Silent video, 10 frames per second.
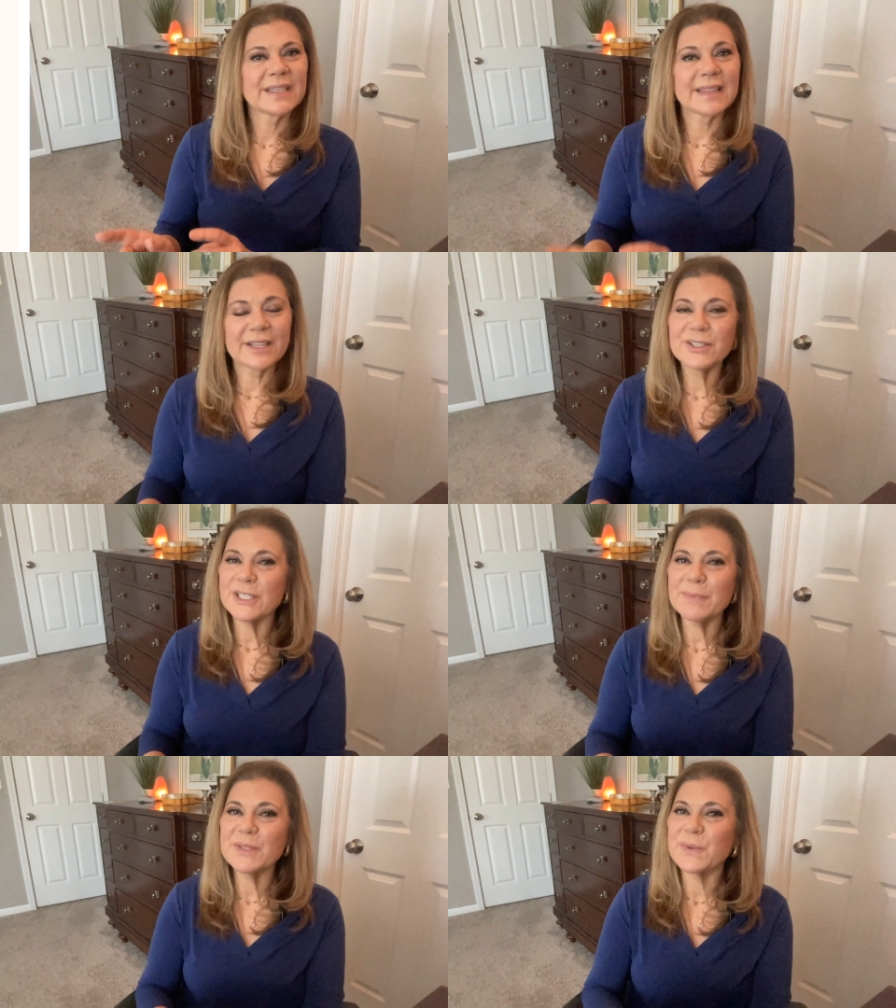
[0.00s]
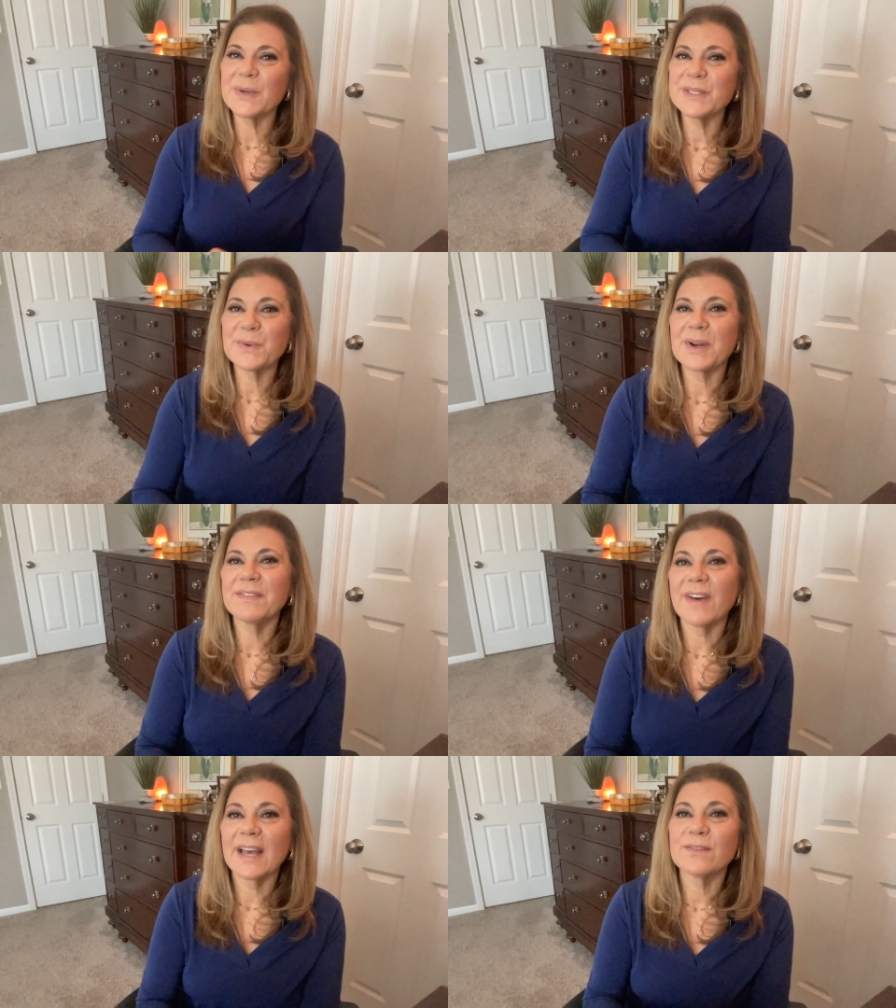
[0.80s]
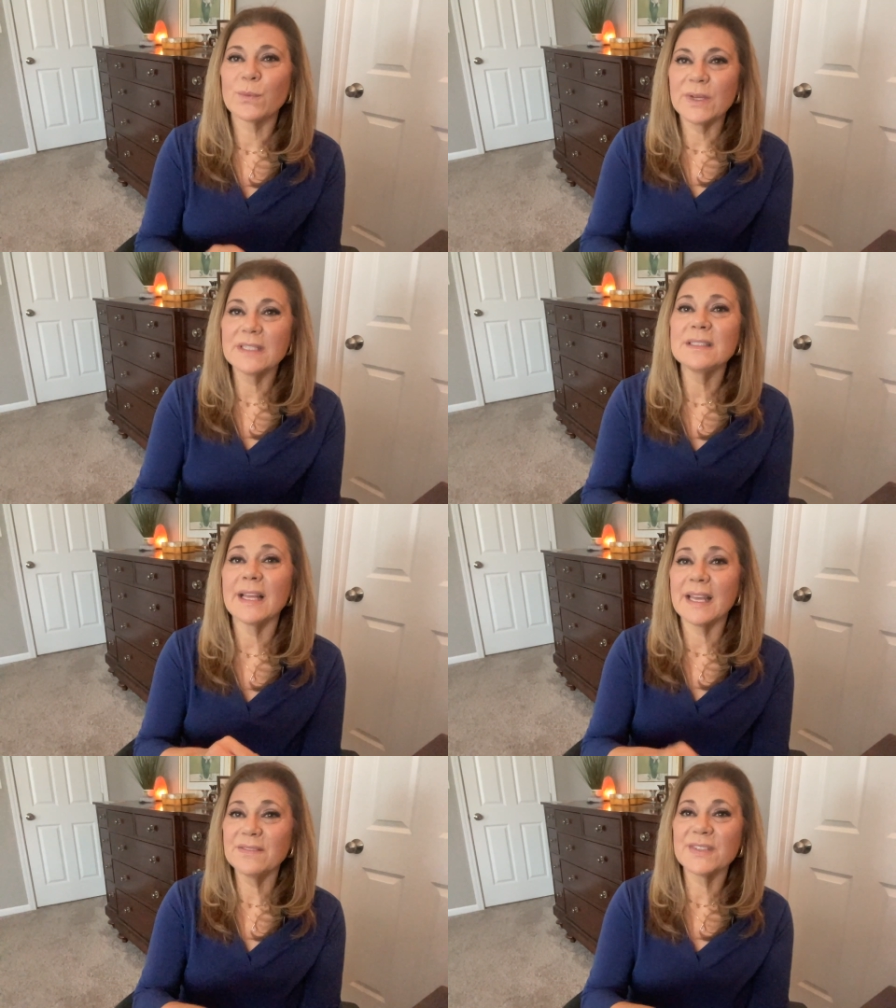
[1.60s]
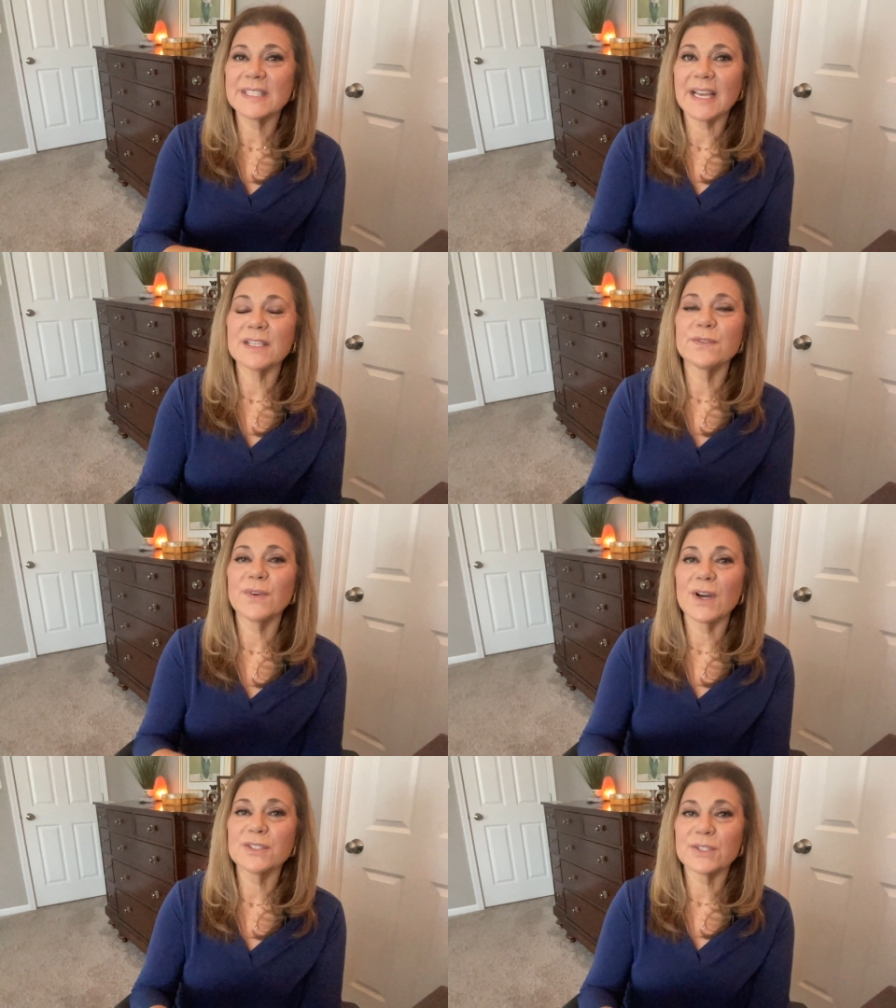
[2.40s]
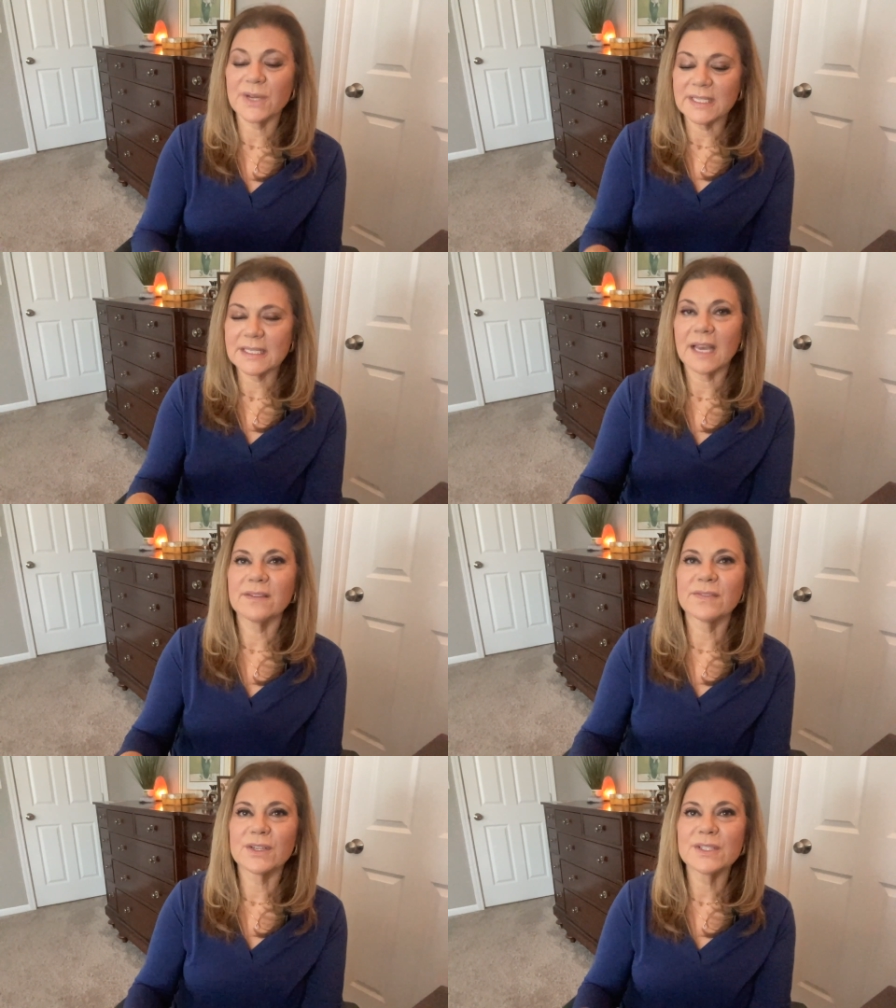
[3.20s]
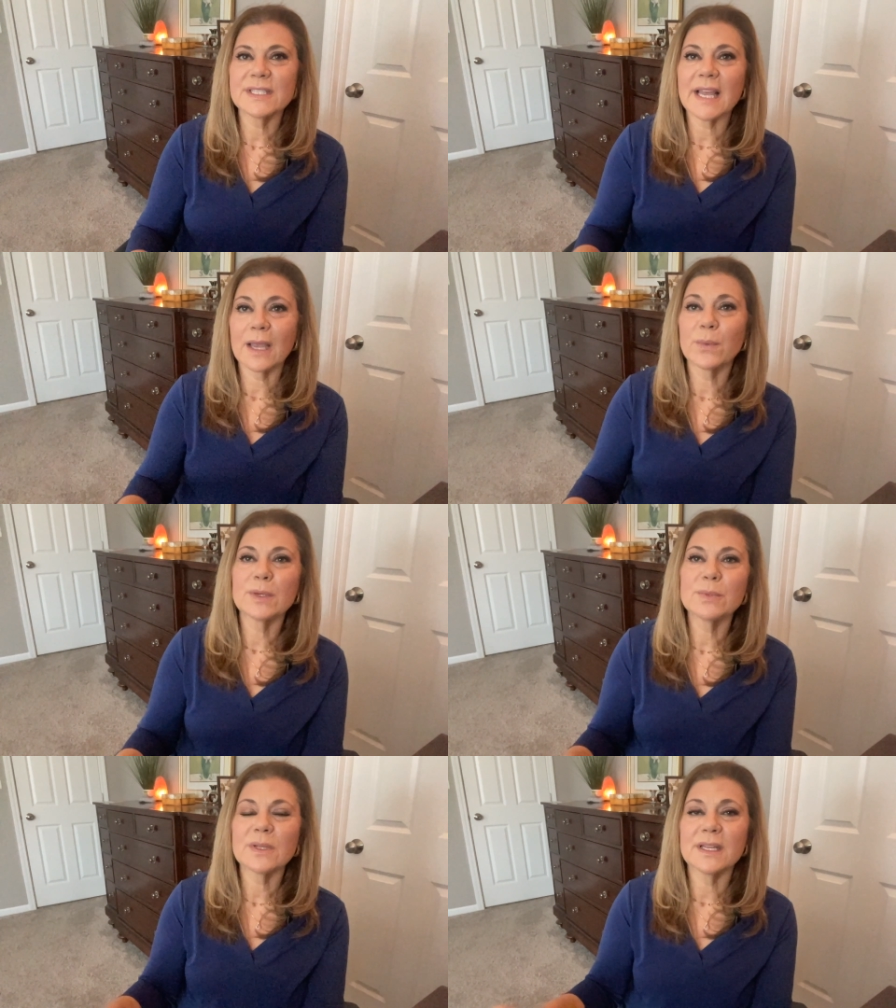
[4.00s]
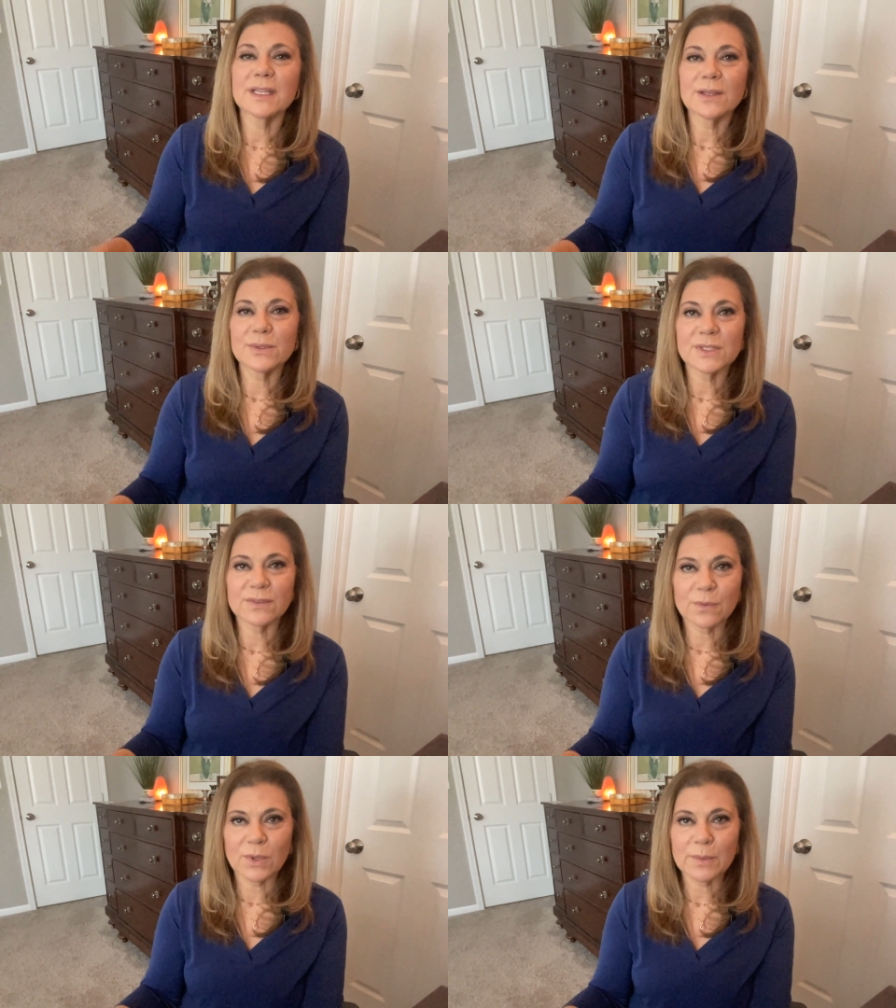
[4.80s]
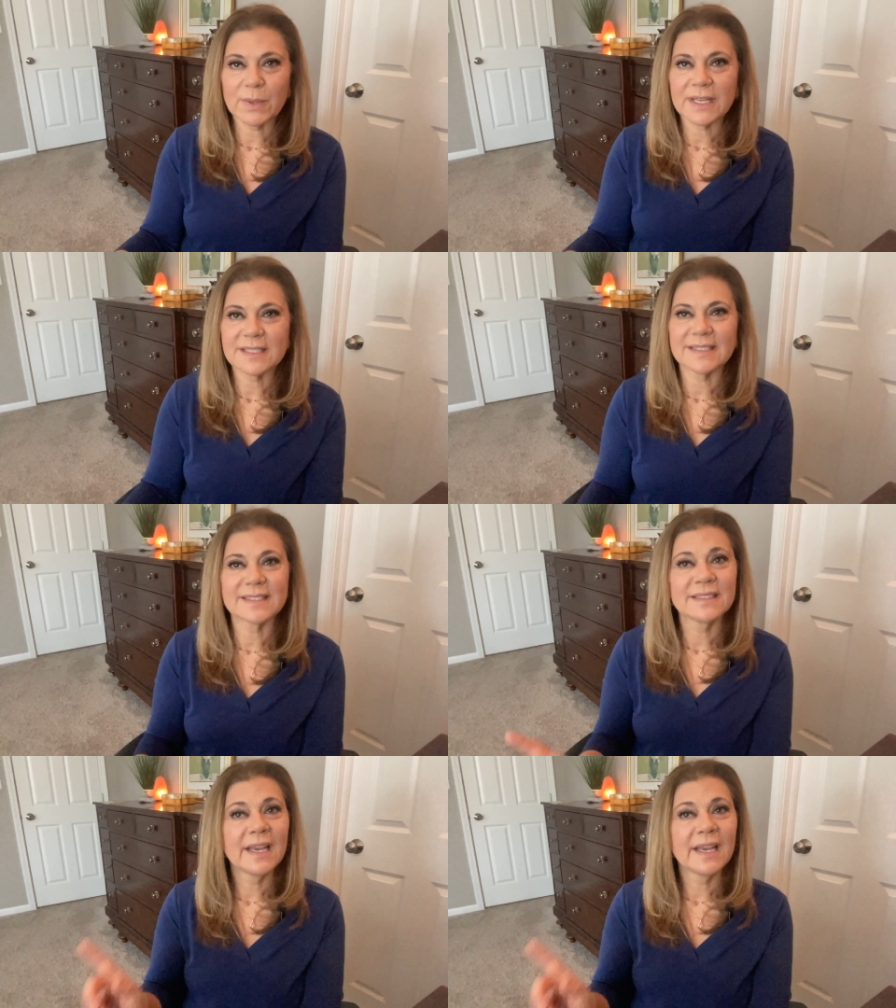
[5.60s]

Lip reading: Leadership in 2025 will emphasize fostering diverse, equitable, and inclusive workplaces.